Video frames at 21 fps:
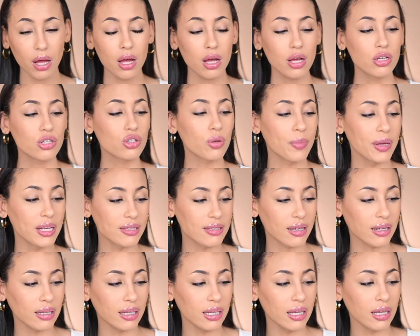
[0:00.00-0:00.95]
So
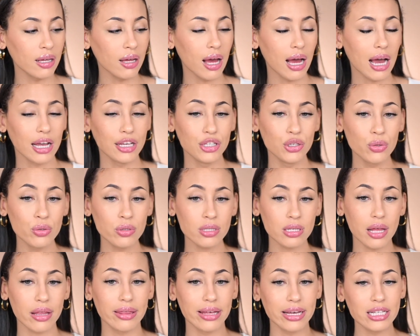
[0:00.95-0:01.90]
basically I use
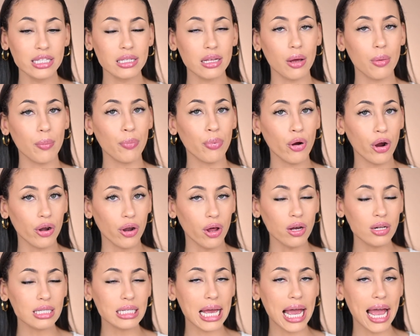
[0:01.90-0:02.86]
this
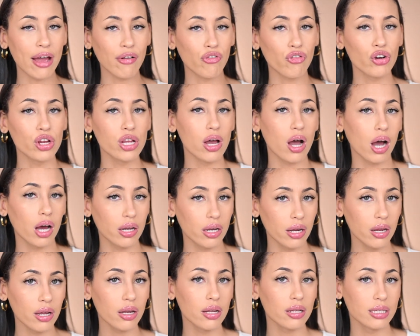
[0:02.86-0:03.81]
product every
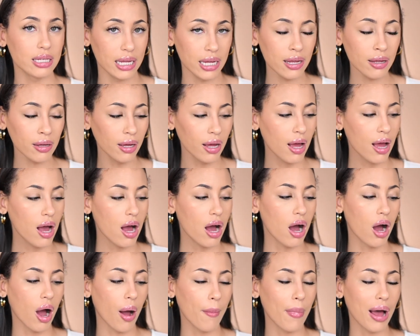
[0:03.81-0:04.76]
other day,
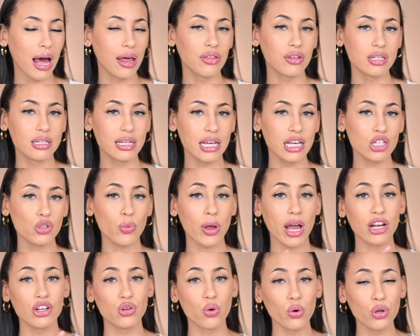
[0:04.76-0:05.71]
and the days where I
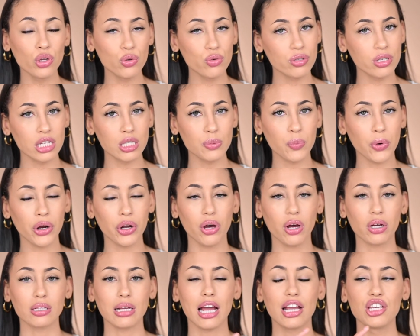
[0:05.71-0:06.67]
don't use this
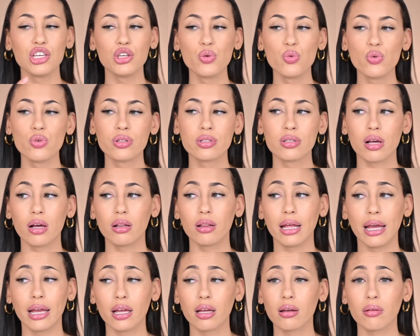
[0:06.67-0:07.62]
product, I use
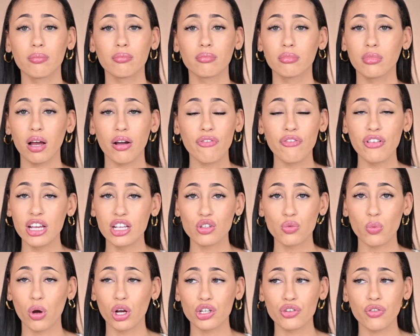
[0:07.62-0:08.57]
like a face
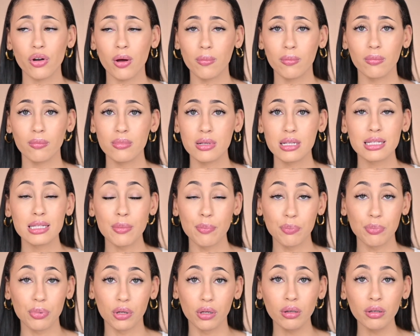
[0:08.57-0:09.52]
wash from
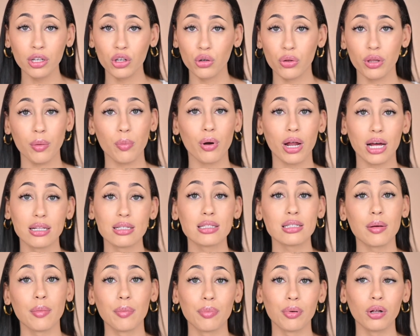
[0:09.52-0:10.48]
Simple, the brand
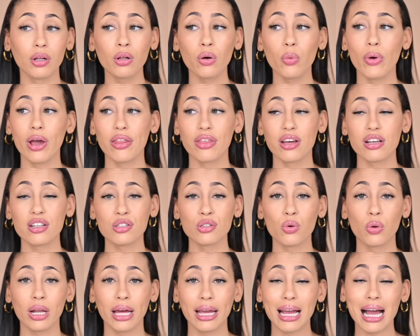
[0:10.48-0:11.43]
Simple, where there's no
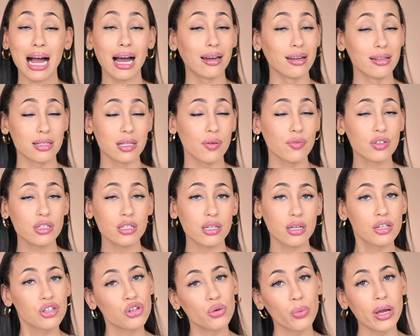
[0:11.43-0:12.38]
like additives
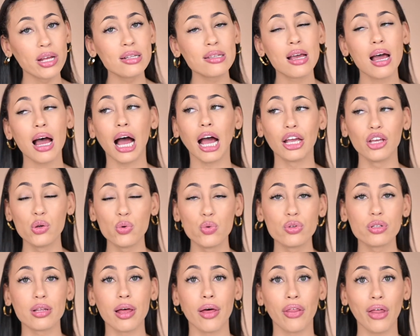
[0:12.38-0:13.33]
to it. I
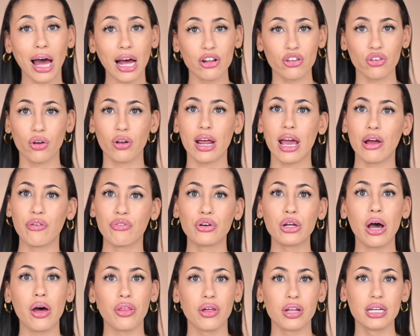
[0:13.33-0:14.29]
use that on every
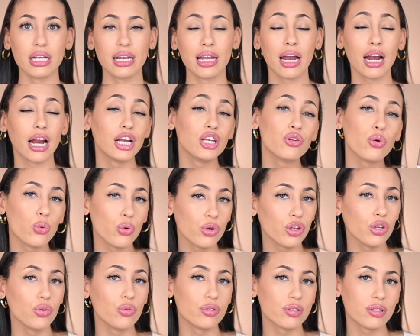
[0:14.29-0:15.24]
other day that I don't
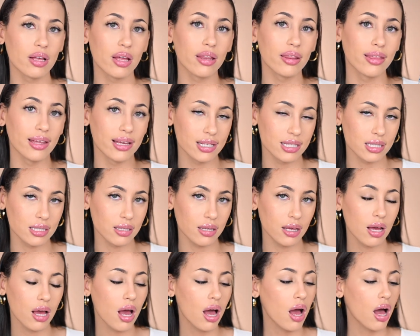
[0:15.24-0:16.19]
use this.
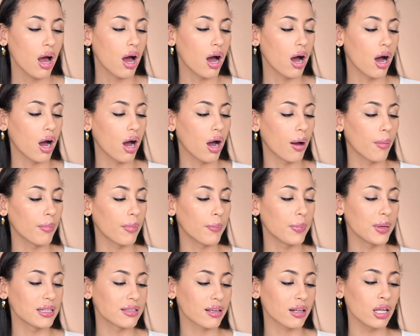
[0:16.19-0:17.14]

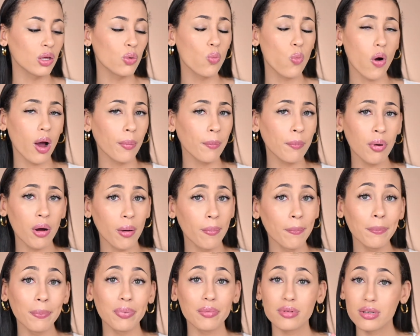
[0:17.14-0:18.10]
Basically 1
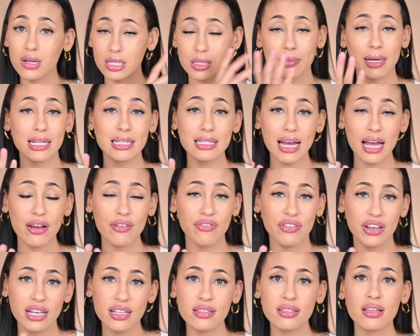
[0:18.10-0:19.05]
pump does my entire
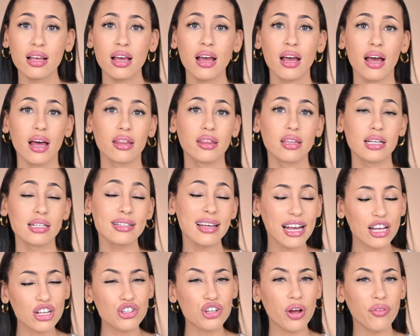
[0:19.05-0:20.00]
face. The
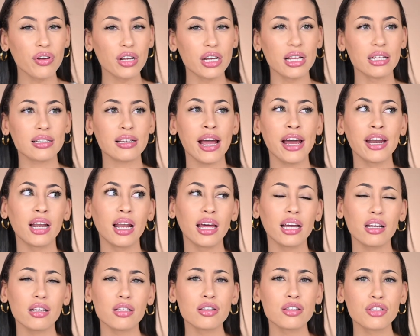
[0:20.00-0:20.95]
texture of it is kind of like
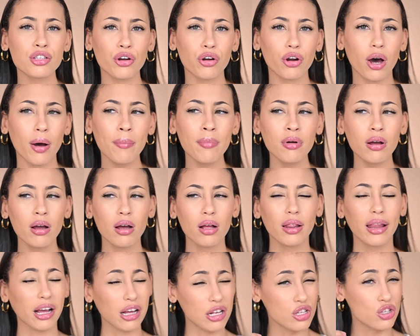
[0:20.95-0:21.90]
a serum,
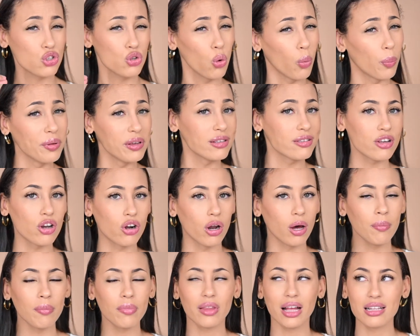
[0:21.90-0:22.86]
like a soapy
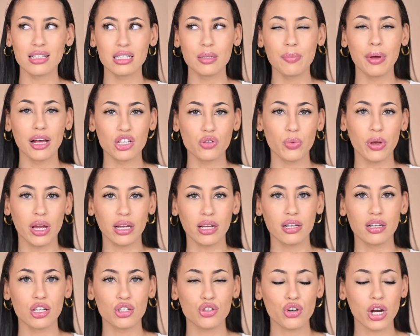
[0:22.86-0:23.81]
serum. That's the best way I can
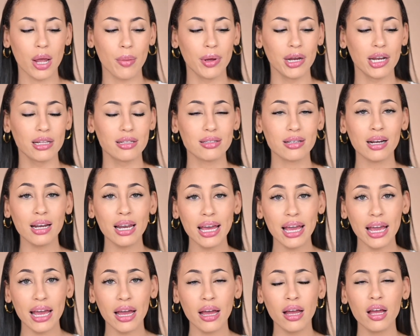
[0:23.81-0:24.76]
describe it. It's
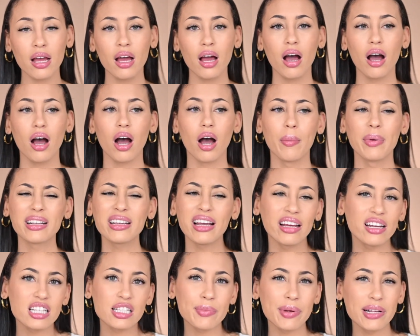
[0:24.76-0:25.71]
clear. It kind
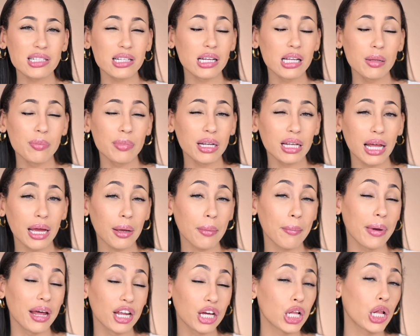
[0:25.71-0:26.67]
of smells a little bit like
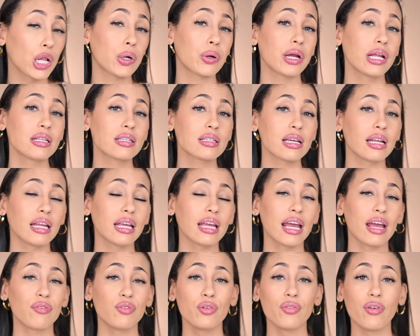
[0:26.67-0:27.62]
medical grade skincare.
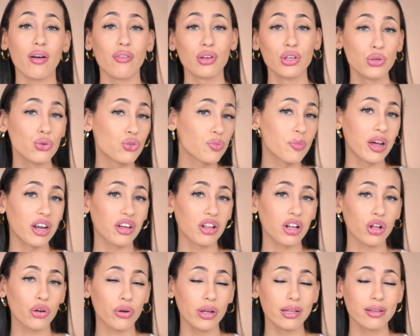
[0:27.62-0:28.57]
If you've ever used medical
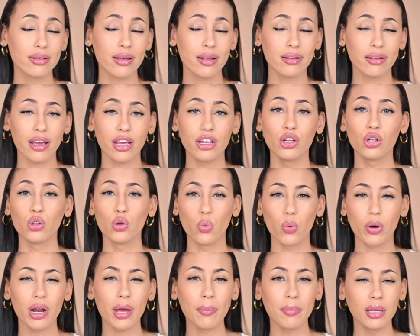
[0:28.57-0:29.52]
grade skincare, you'll know
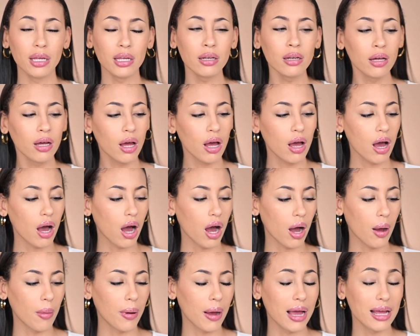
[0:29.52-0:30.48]
what I mean.
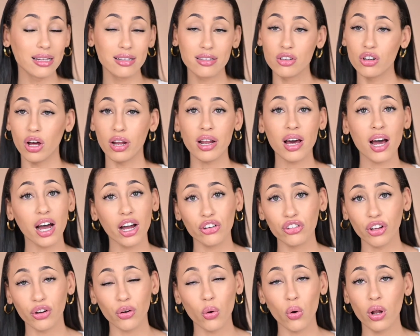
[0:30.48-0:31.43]
It's not harsh
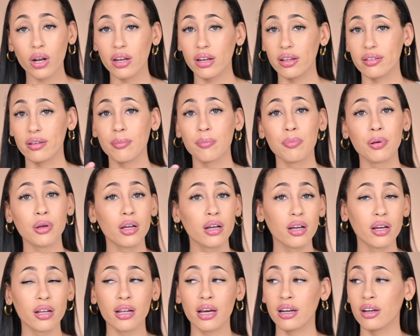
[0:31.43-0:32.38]
at all. It doesn't
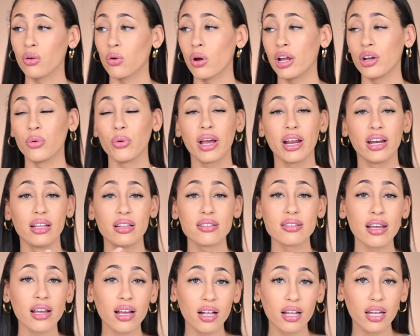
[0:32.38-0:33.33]
burn. I don't get any
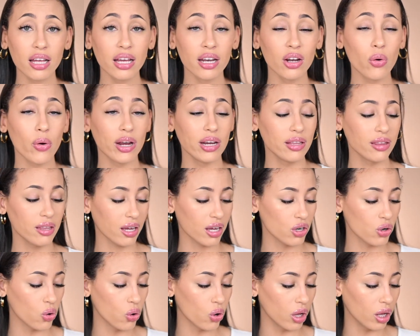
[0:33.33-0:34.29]
tingling or anything at
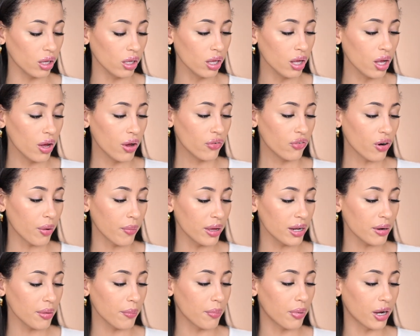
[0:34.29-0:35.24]
all from
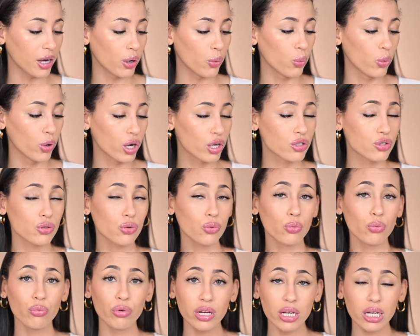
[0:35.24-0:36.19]
it, but it works
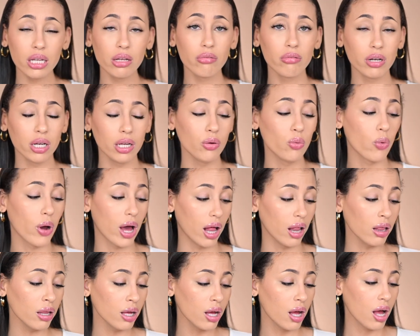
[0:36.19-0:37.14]
really, really
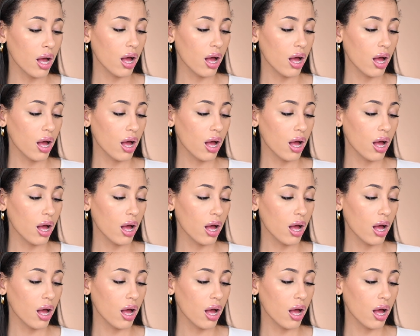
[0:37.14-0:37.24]
well.